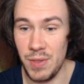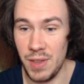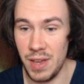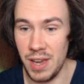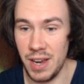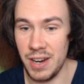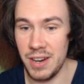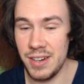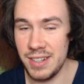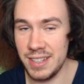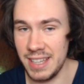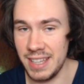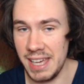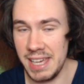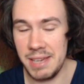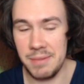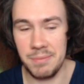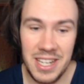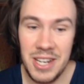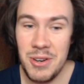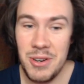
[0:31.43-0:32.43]
their
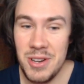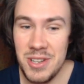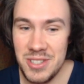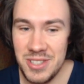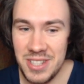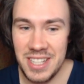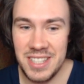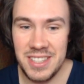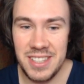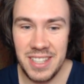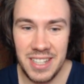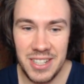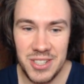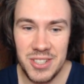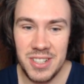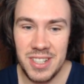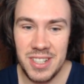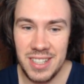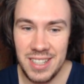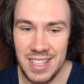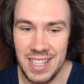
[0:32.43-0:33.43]
game. Dearest
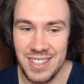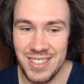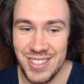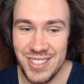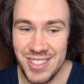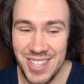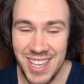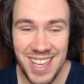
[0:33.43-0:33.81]
Extinction Elites,